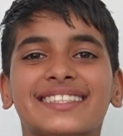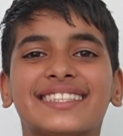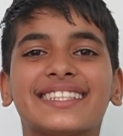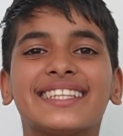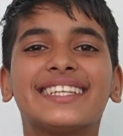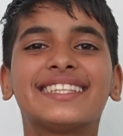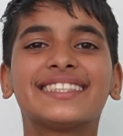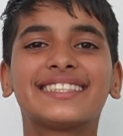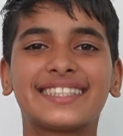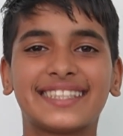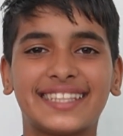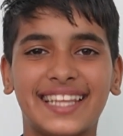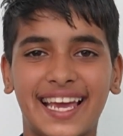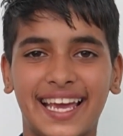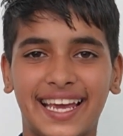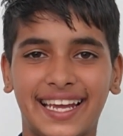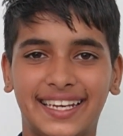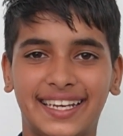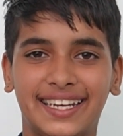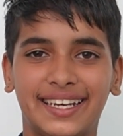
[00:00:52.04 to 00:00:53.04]
Since
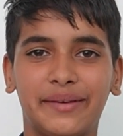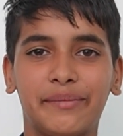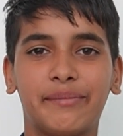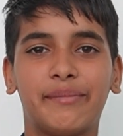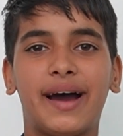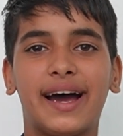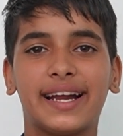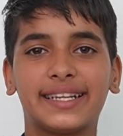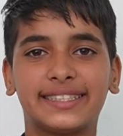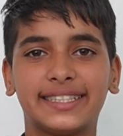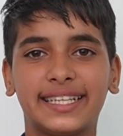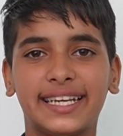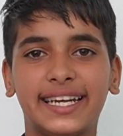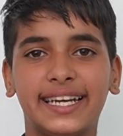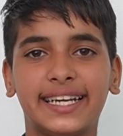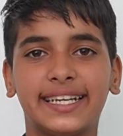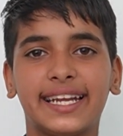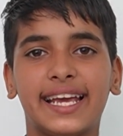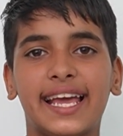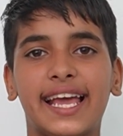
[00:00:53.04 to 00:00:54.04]
then, March
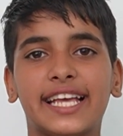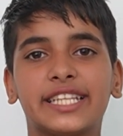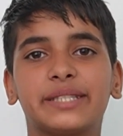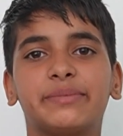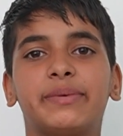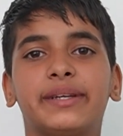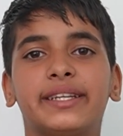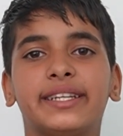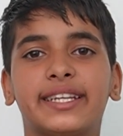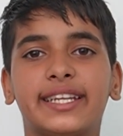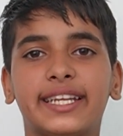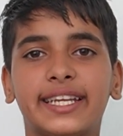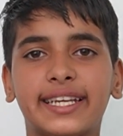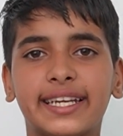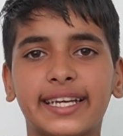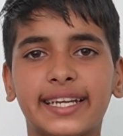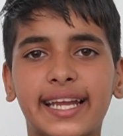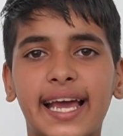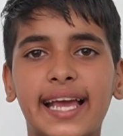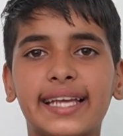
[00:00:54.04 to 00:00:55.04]
8 has been
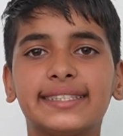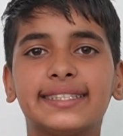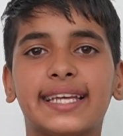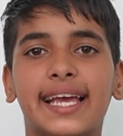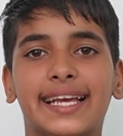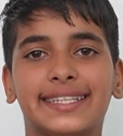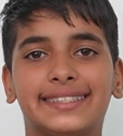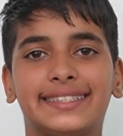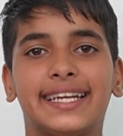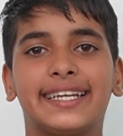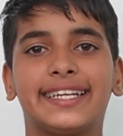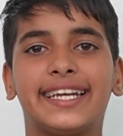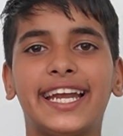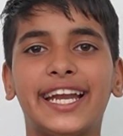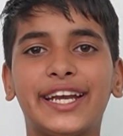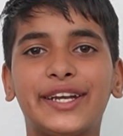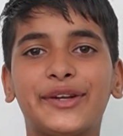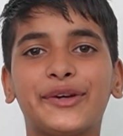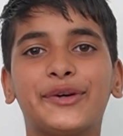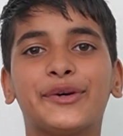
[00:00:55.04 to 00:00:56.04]
recognized as a
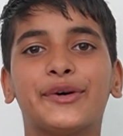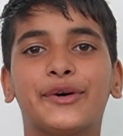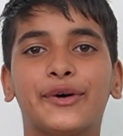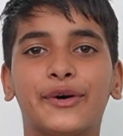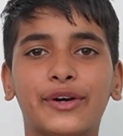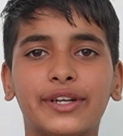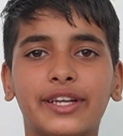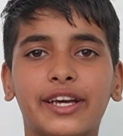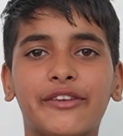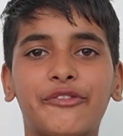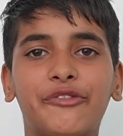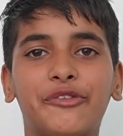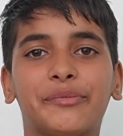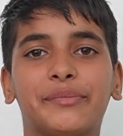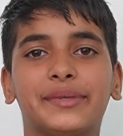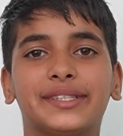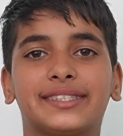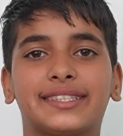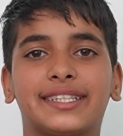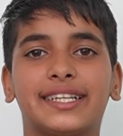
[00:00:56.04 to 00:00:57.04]
day to honor
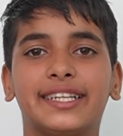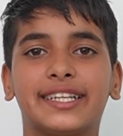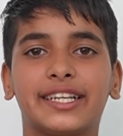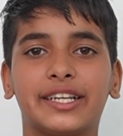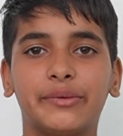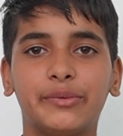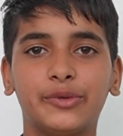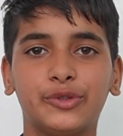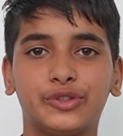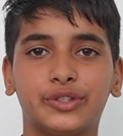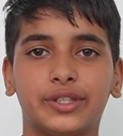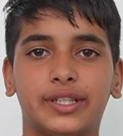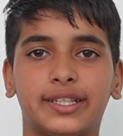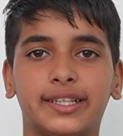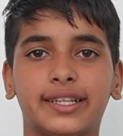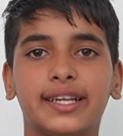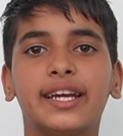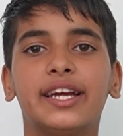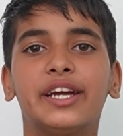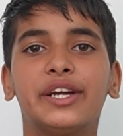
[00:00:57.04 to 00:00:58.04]
women's
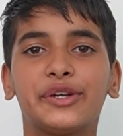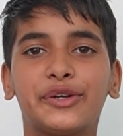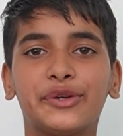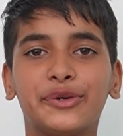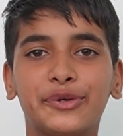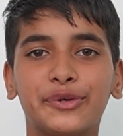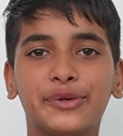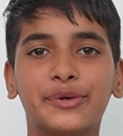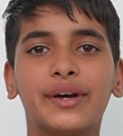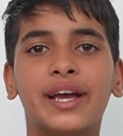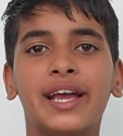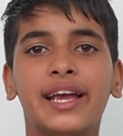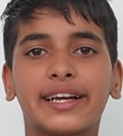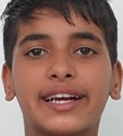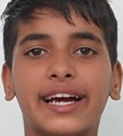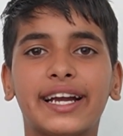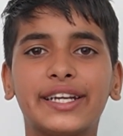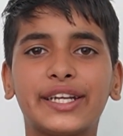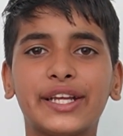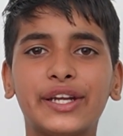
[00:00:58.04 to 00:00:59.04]
contribution to
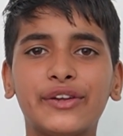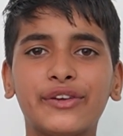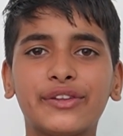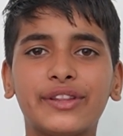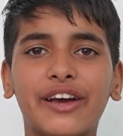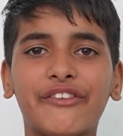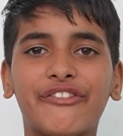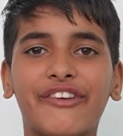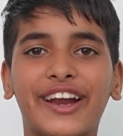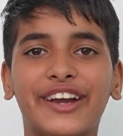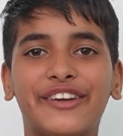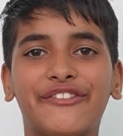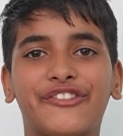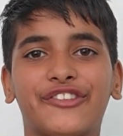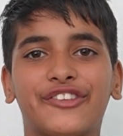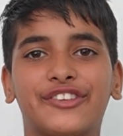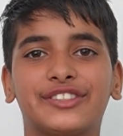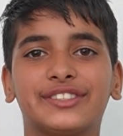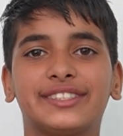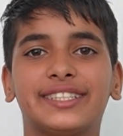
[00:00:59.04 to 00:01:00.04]
continue the fight
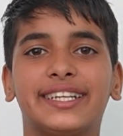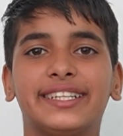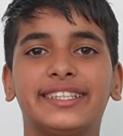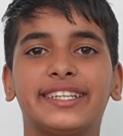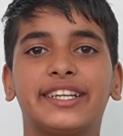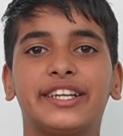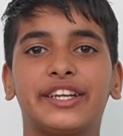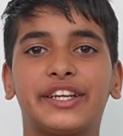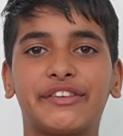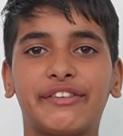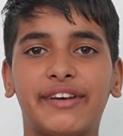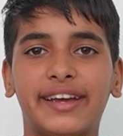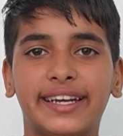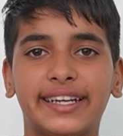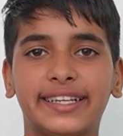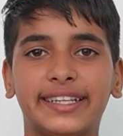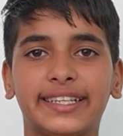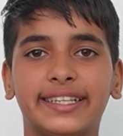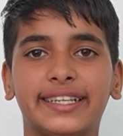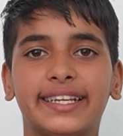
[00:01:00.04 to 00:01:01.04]
for gender
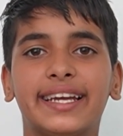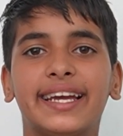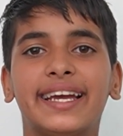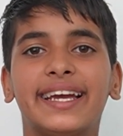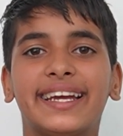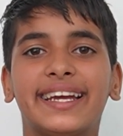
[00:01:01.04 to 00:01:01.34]
equality.